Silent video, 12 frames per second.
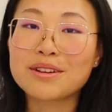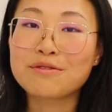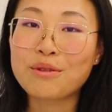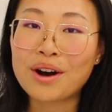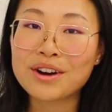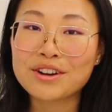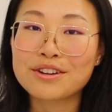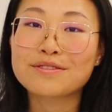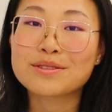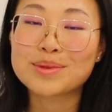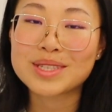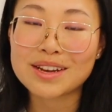of water
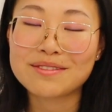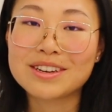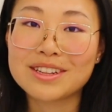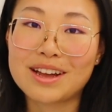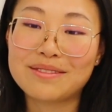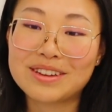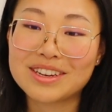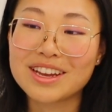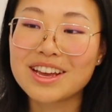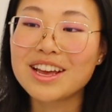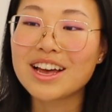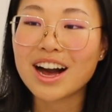from 7-Eleven.
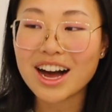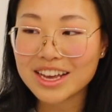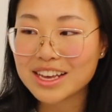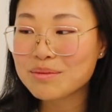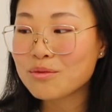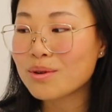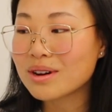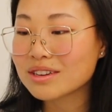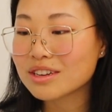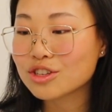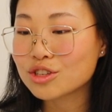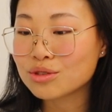I am
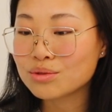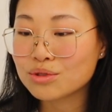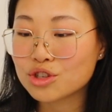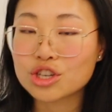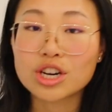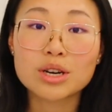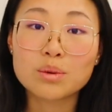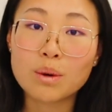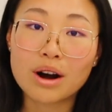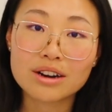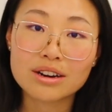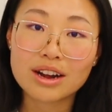one to chug
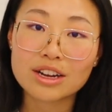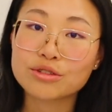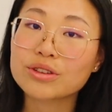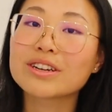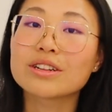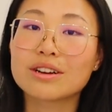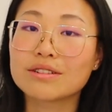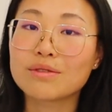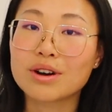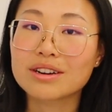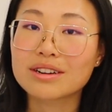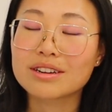water. I drink a lot of
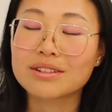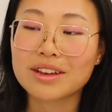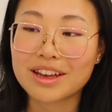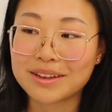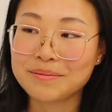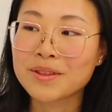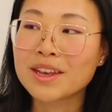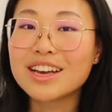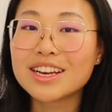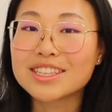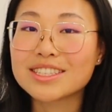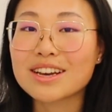water, okay?
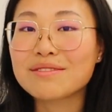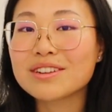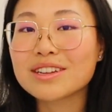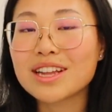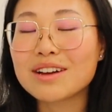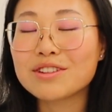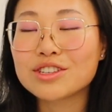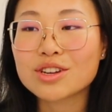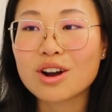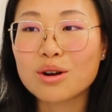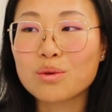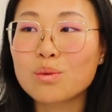7-Elevens
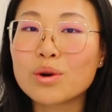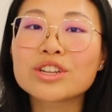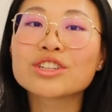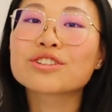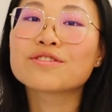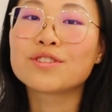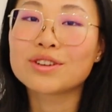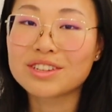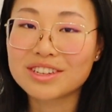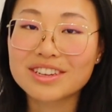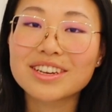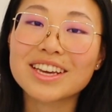are
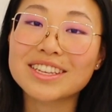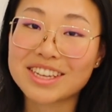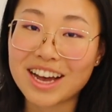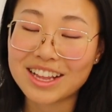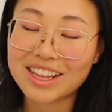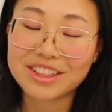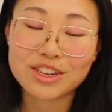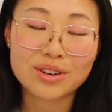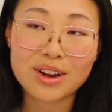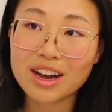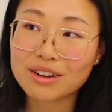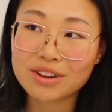wonderful in Thailand. They're
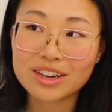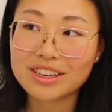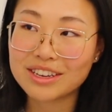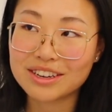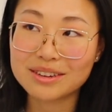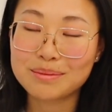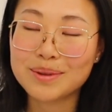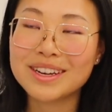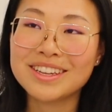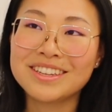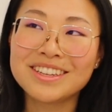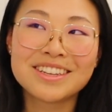not great here,
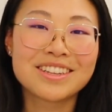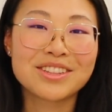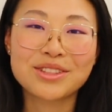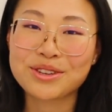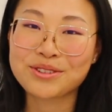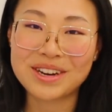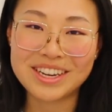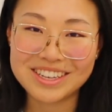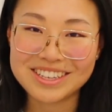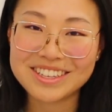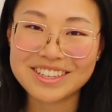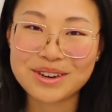but they're
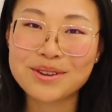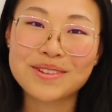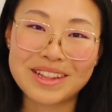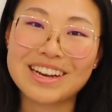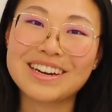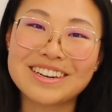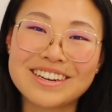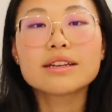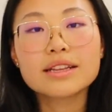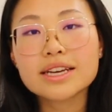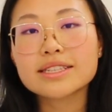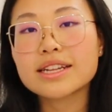great over there.
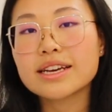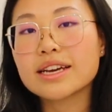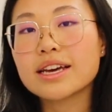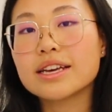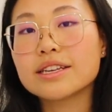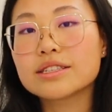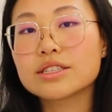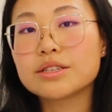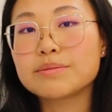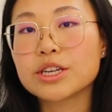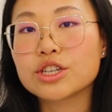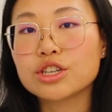Next thing is
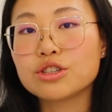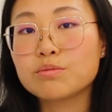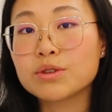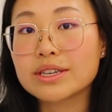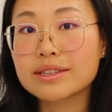to make sure you bring